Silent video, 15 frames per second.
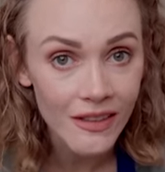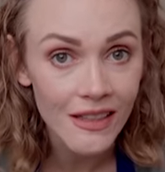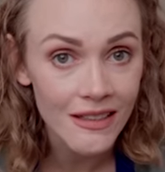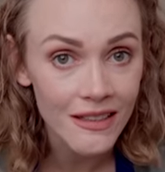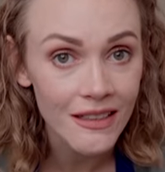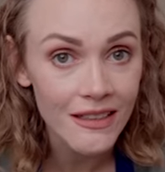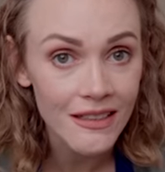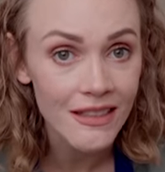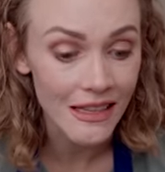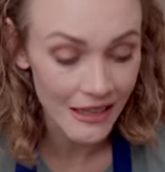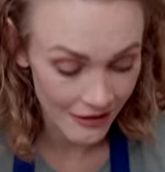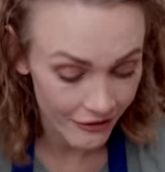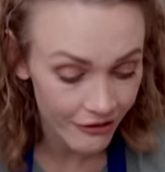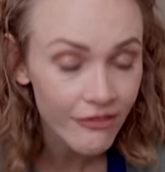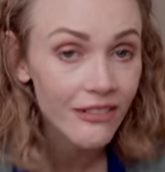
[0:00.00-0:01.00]
This is
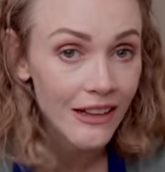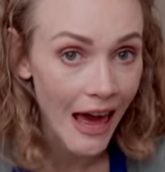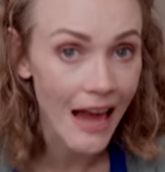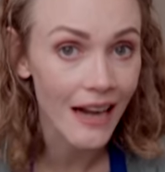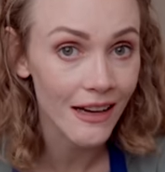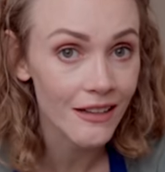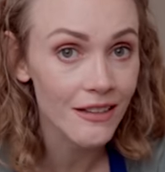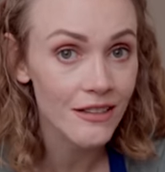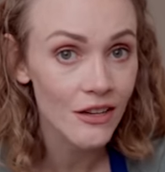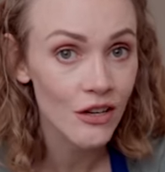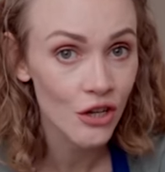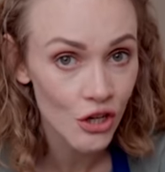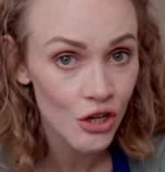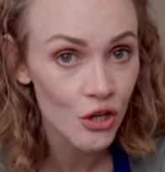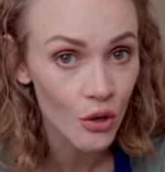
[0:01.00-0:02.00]
the flattest
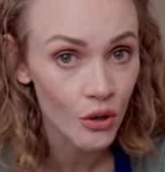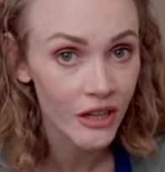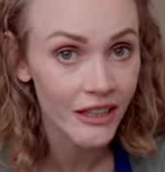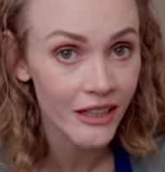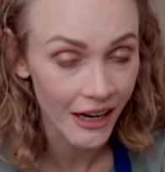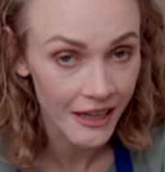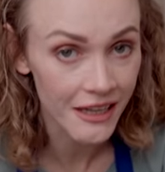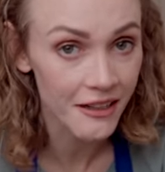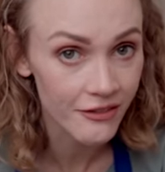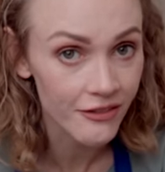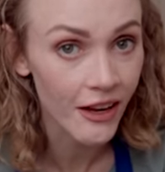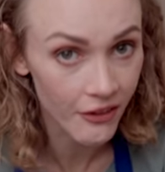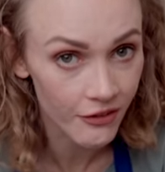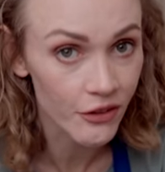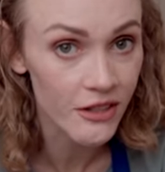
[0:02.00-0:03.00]
Stollen I have
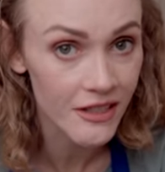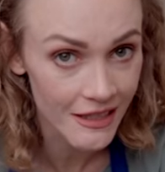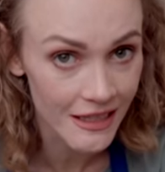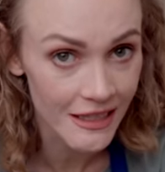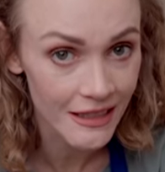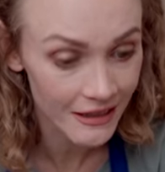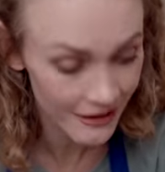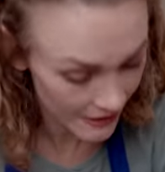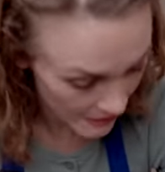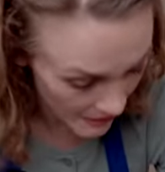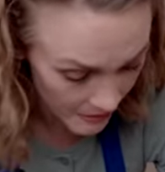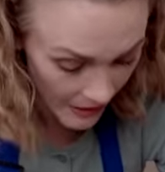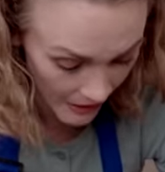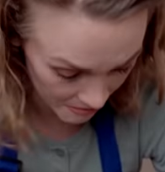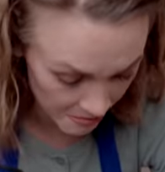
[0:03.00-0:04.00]
ever seen.
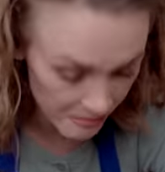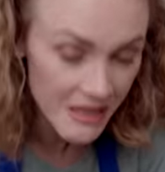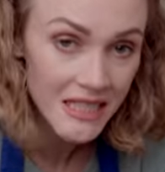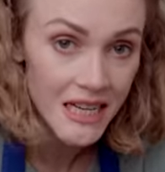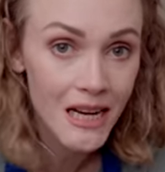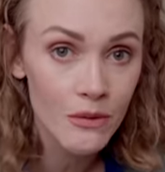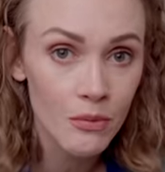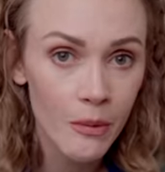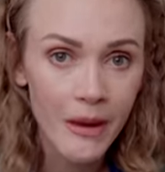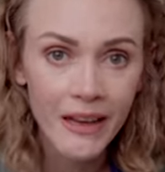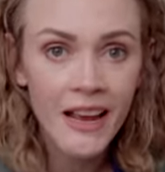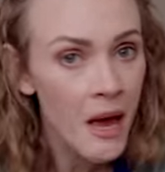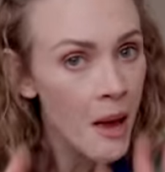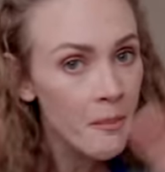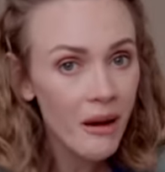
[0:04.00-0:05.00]
Mistakes were
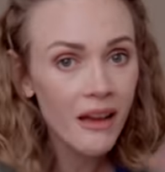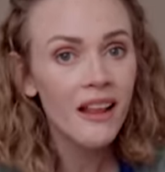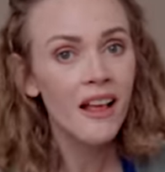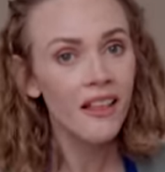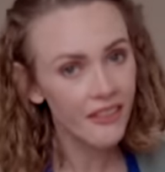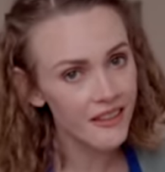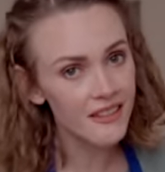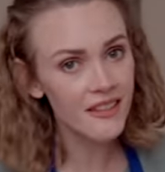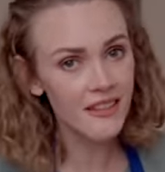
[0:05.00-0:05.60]
made, but this